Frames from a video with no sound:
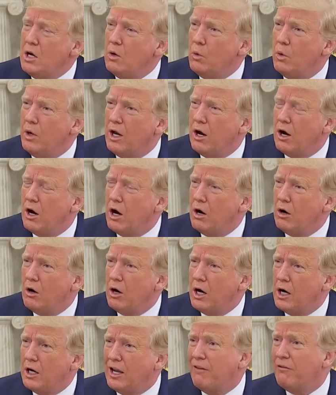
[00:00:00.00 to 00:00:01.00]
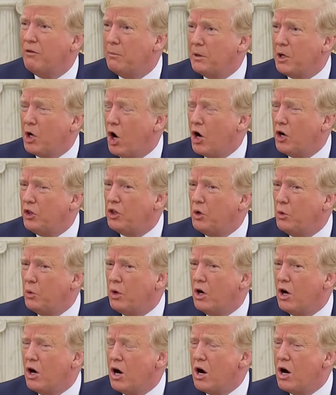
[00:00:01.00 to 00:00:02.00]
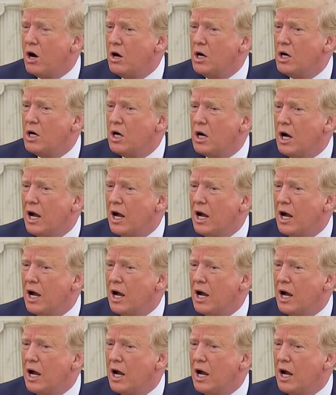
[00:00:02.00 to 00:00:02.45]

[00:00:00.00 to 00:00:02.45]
We are uh, Kevin McCarthy. We are,